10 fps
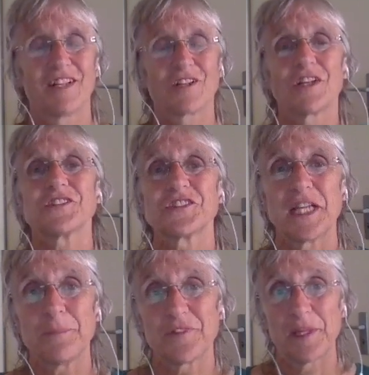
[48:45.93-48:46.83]

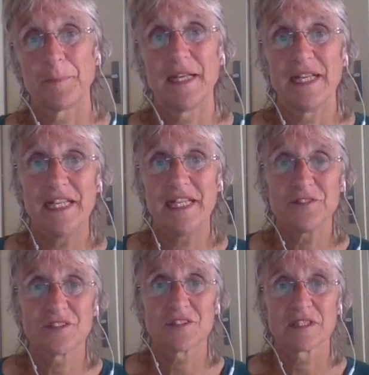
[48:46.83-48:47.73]
concepts and
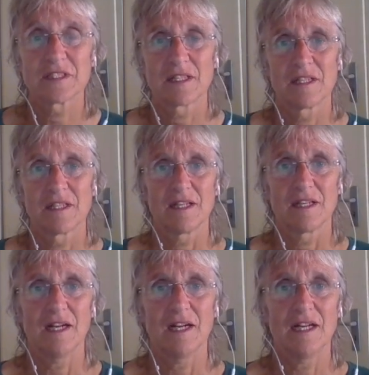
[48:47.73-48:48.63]
beliefs
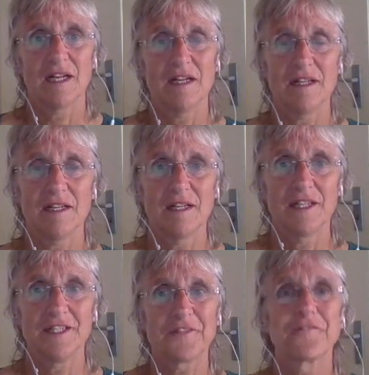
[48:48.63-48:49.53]
are
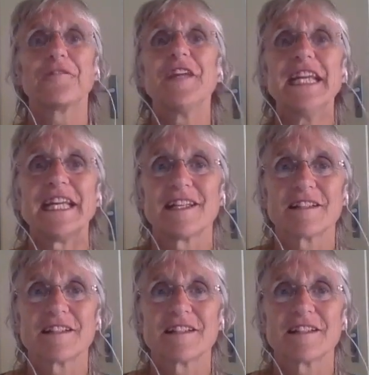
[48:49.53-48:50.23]
not feeded.